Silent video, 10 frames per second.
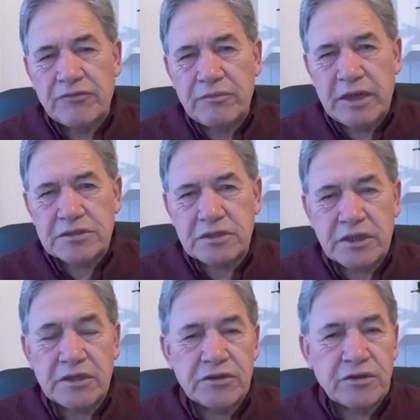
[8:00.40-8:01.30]
information
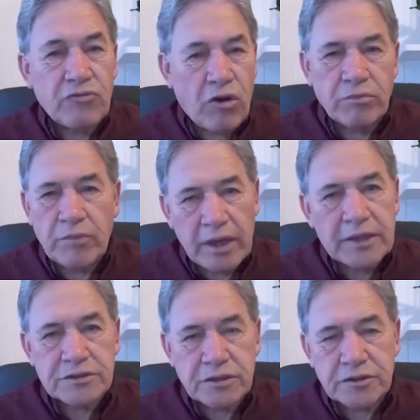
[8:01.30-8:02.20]
to get into the wrong
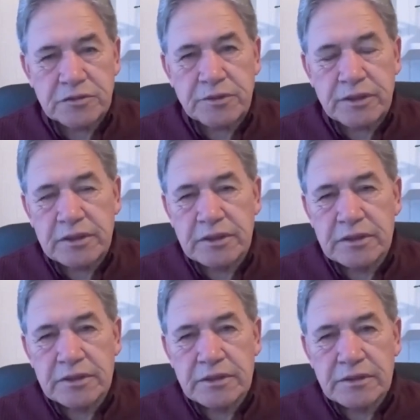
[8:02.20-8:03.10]
mind, so to speak.
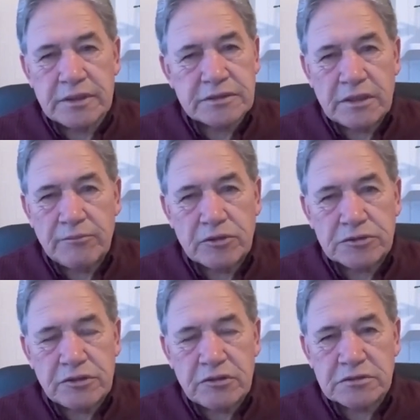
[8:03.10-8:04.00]
Mm. That's how
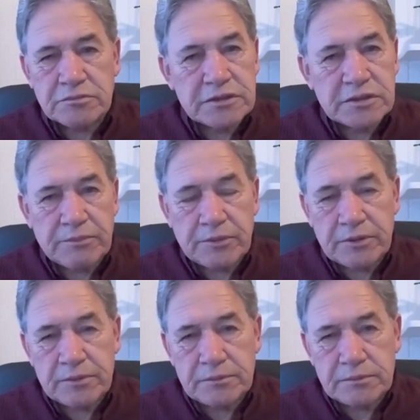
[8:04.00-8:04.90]
most terrorism yeah. does
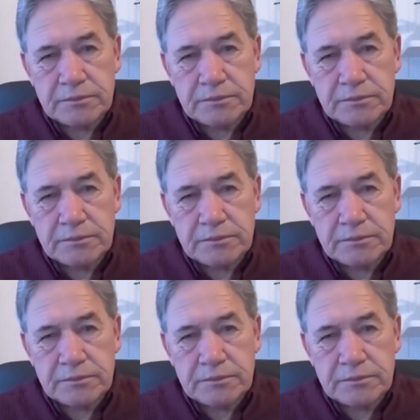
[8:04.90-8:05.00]
happen.